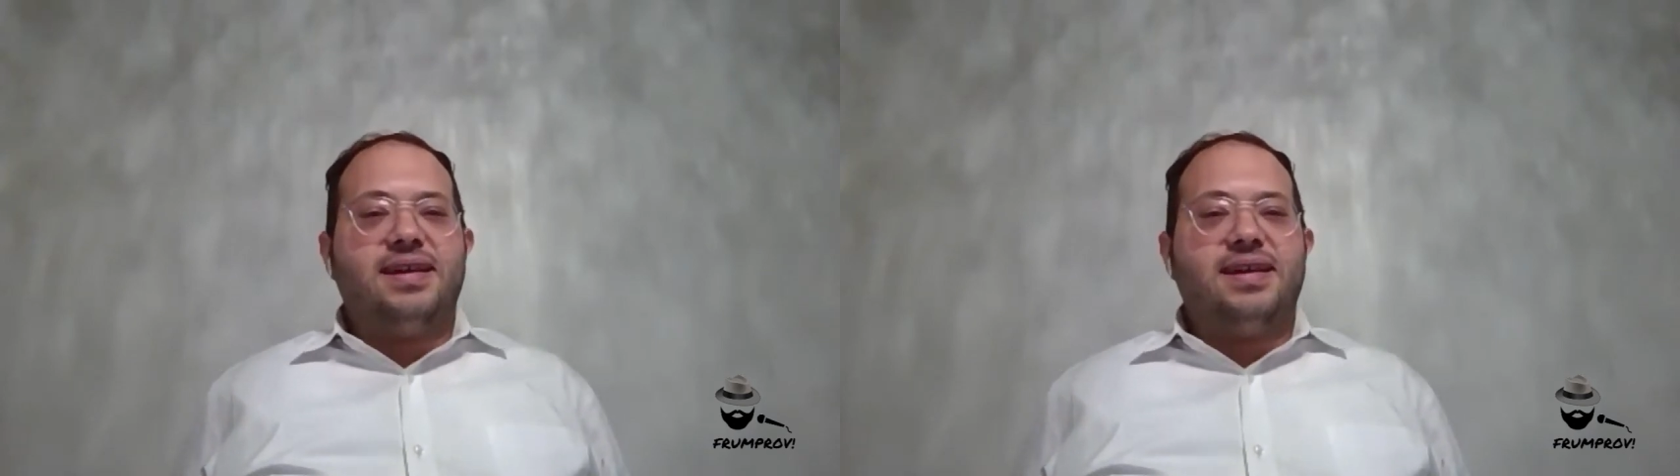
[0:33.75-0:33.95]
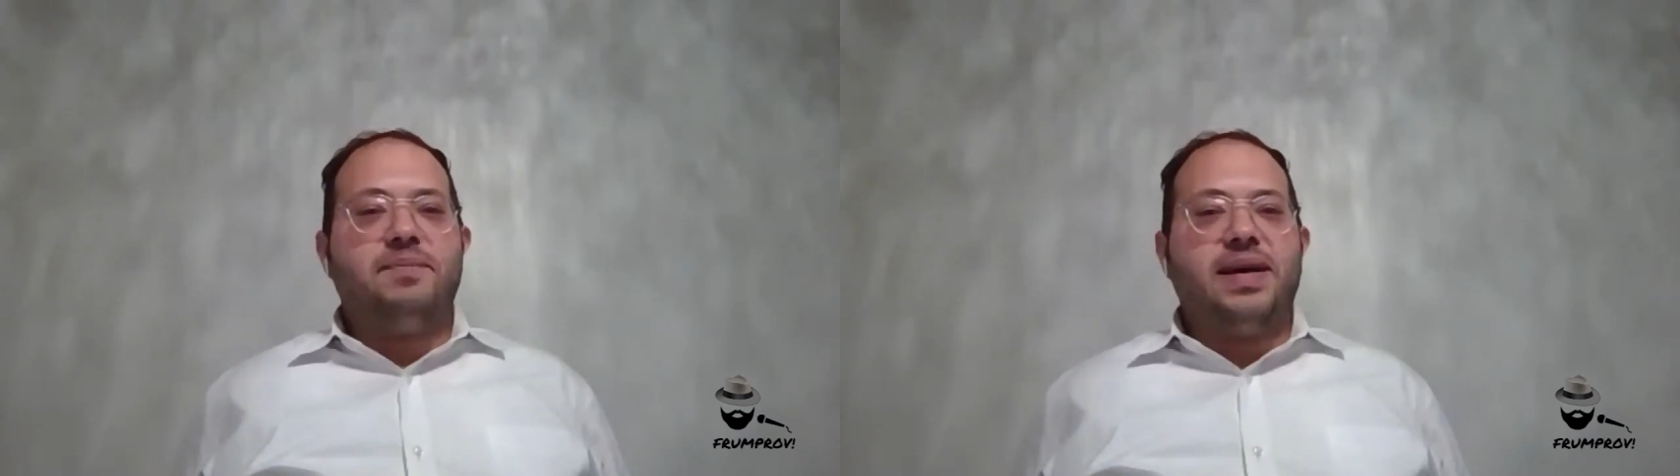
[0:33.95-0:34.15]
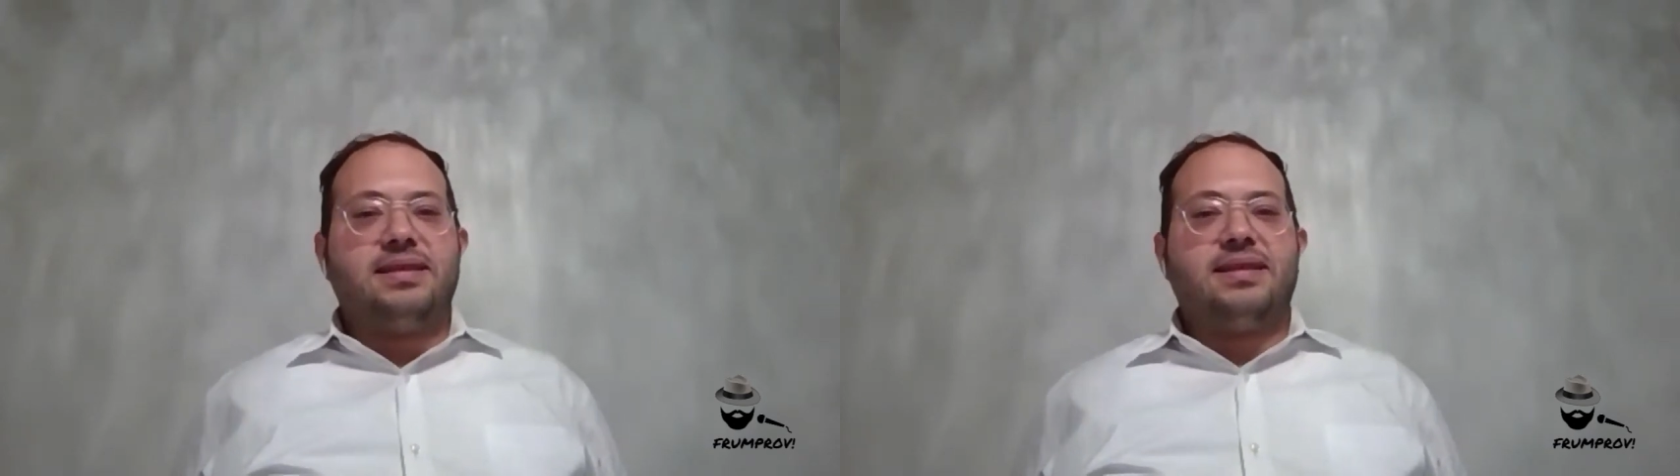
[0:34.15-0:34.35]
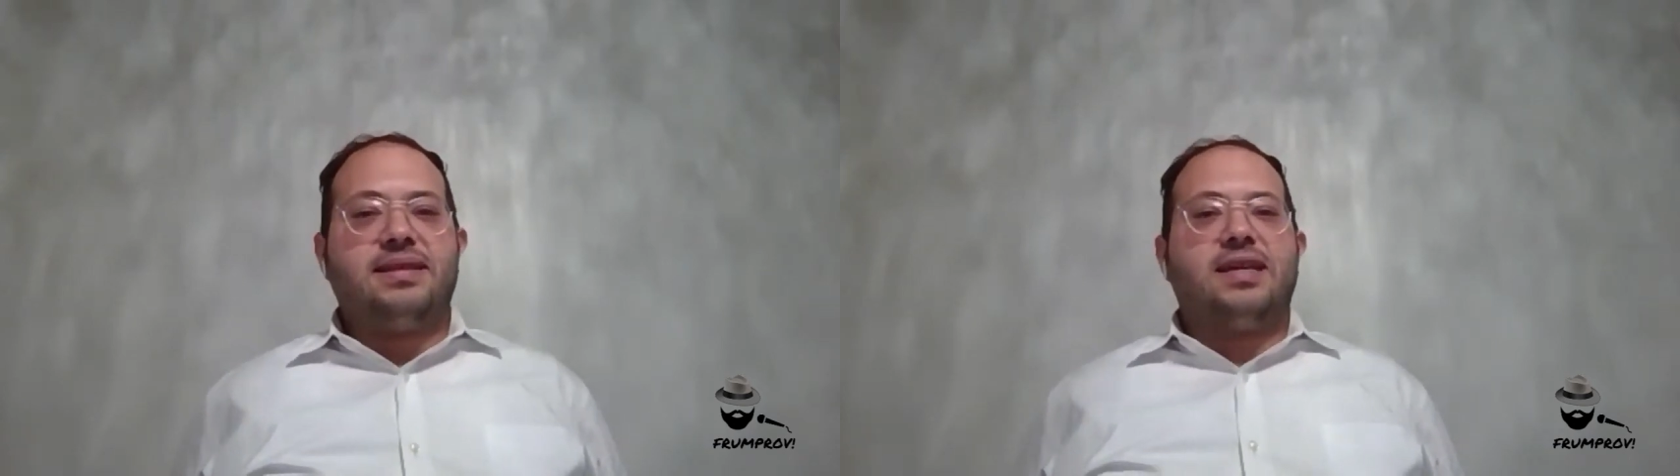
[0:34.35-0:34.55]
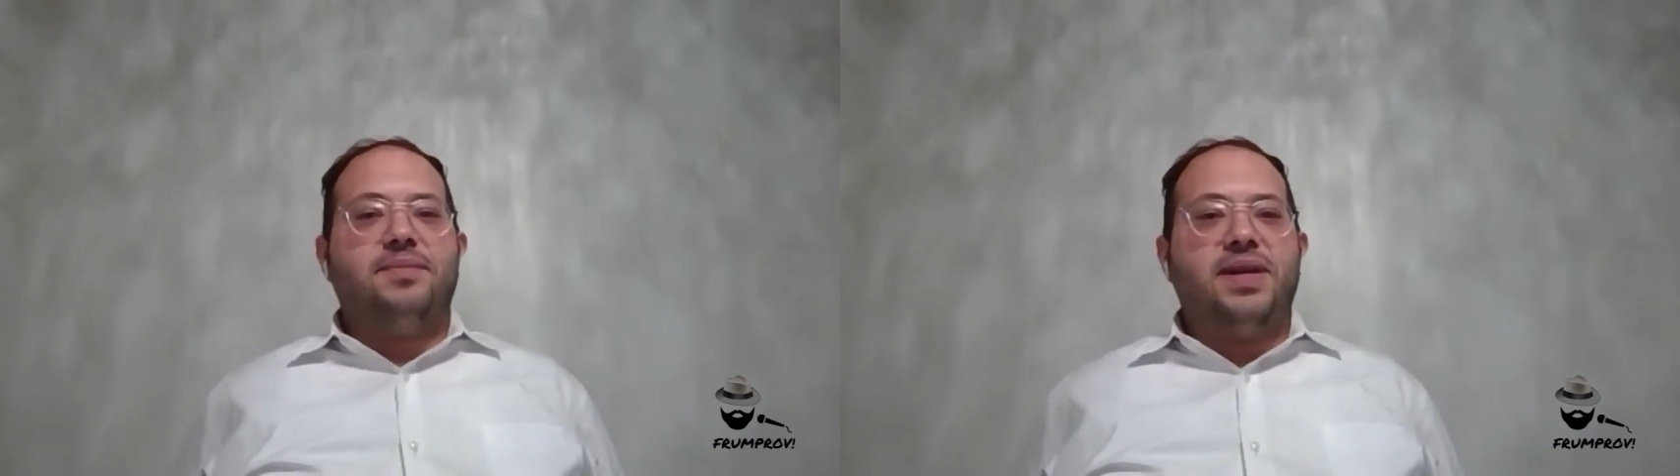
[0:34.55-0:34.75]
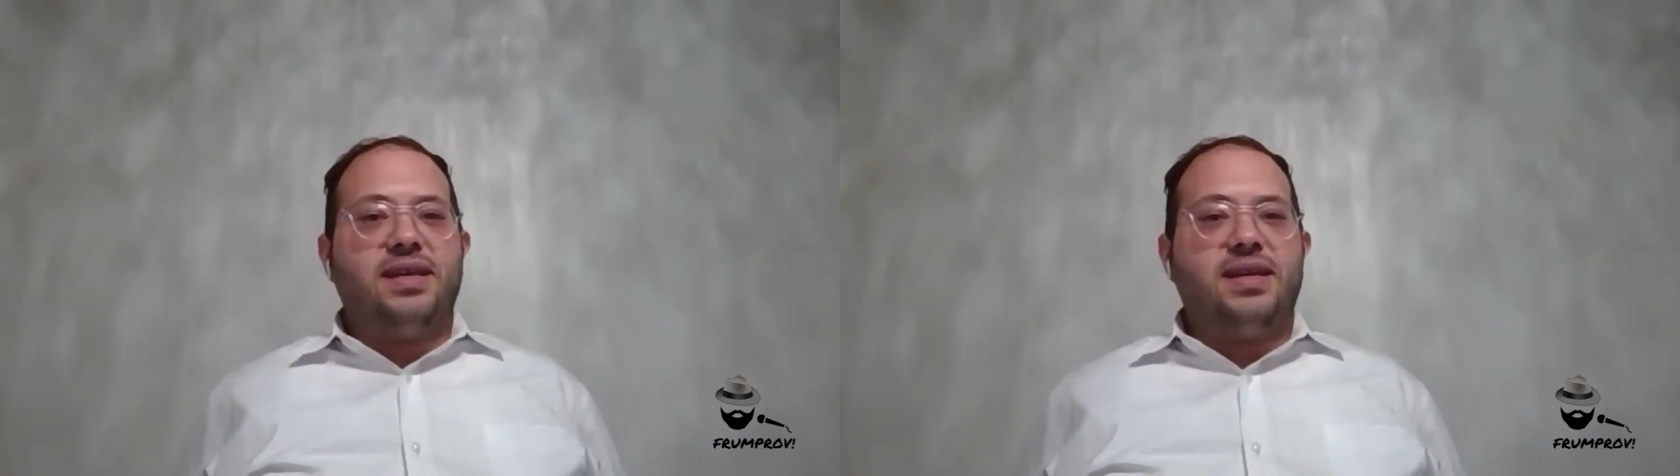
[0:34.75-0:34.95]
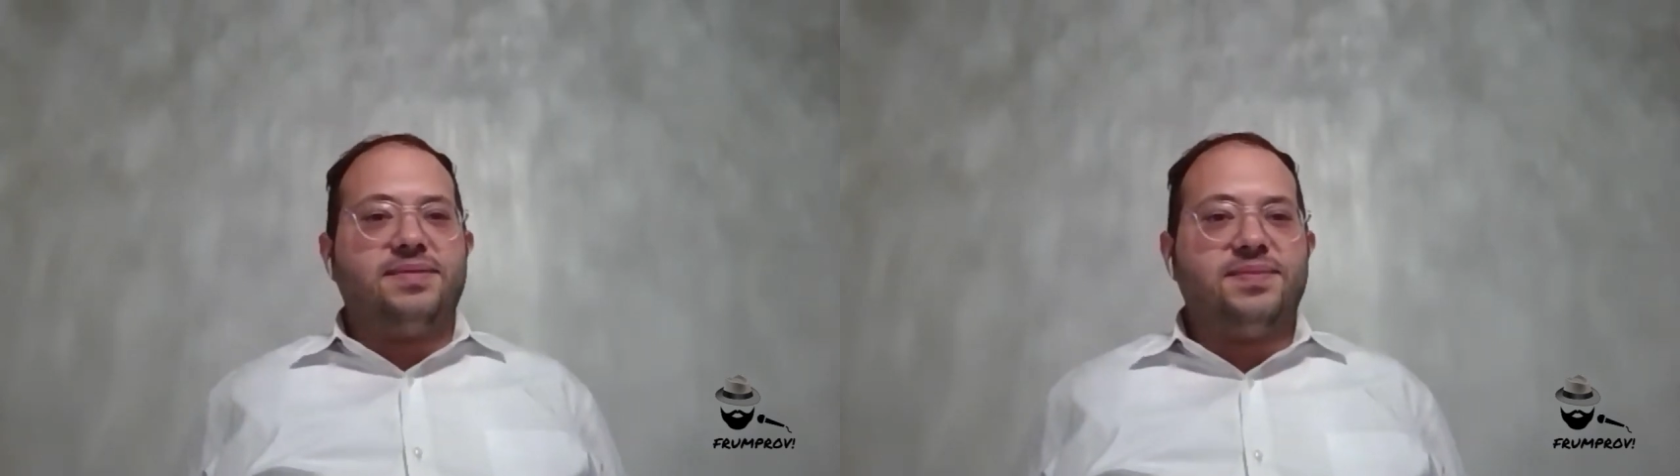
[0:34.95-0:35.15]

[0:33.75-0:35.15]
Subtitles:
I'm basically a comedian.